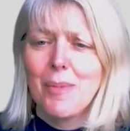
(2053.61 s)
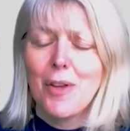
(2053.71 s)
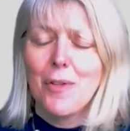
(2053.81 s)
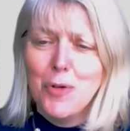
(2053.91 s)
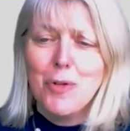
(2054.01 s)
So
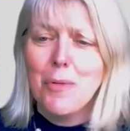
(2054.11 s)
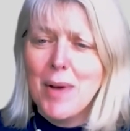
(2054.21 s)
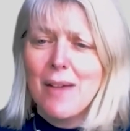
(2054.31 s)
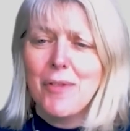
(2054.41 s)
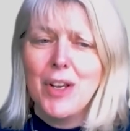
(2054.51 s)
if you don't
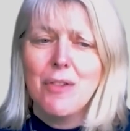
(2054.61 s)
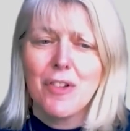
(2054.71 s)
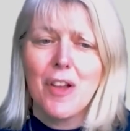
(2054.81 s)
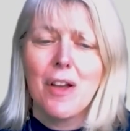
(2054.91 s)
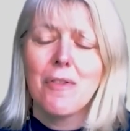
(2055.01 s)
have any
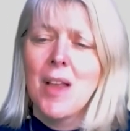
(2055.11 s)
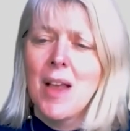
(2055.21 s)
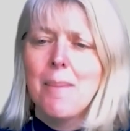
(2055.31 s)
reserves,